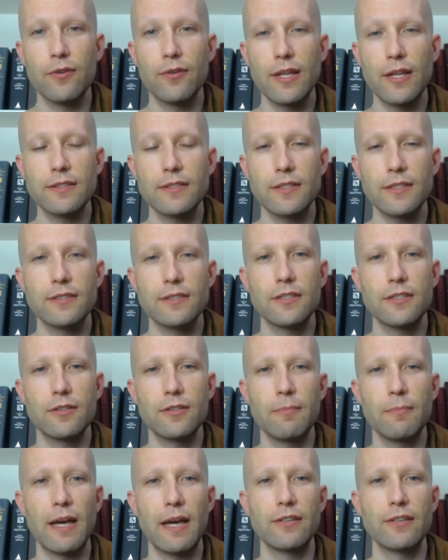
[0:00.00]
considered
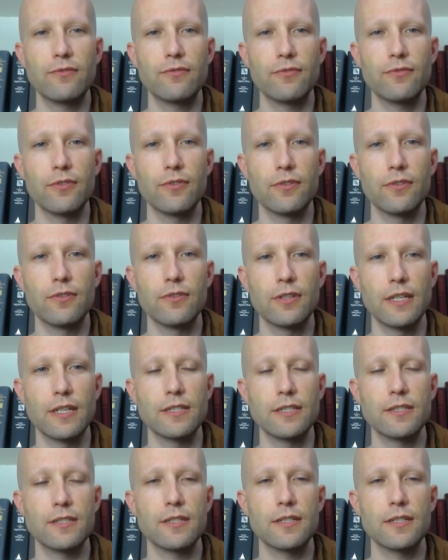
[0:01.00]
mindfulness.